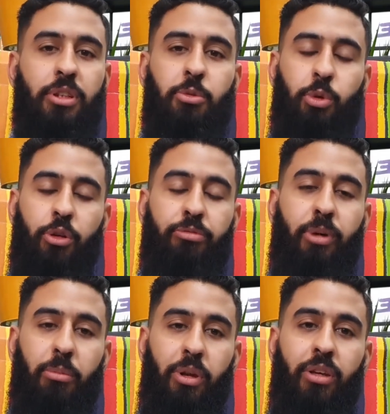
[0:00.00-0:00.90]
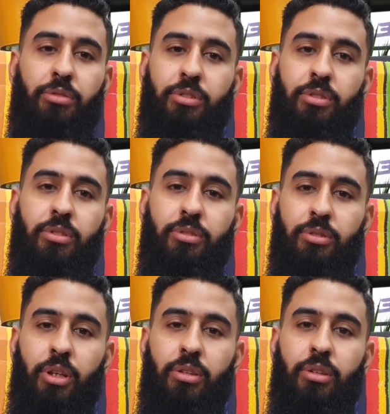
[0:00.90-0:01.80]
is one of my beliefs,
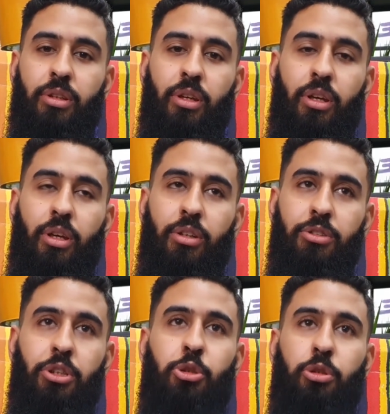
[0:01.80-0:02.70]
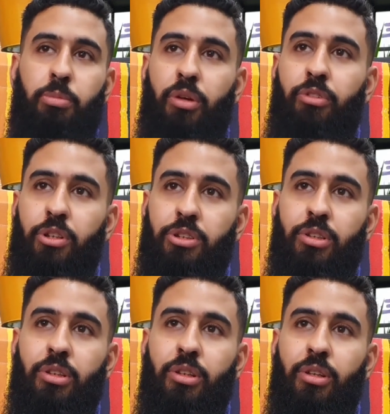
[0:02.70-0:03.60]
that she should be virgin.
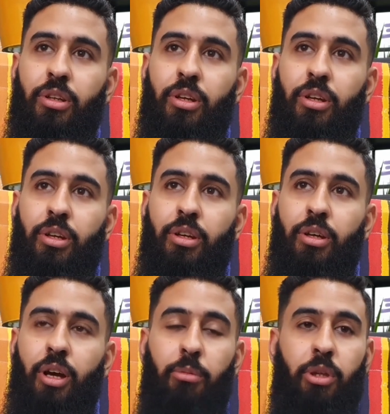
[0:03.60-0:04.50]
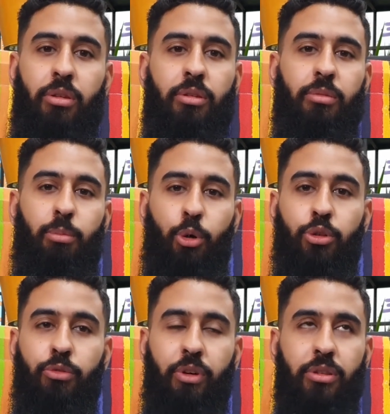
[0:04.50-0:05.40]
I mean, both
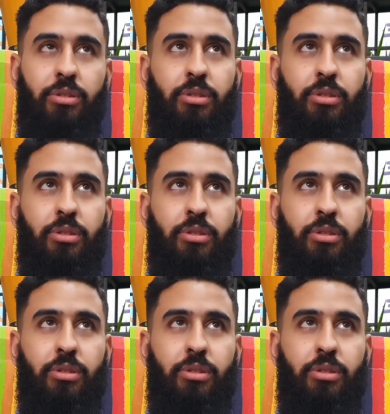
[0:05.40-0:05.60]
of us.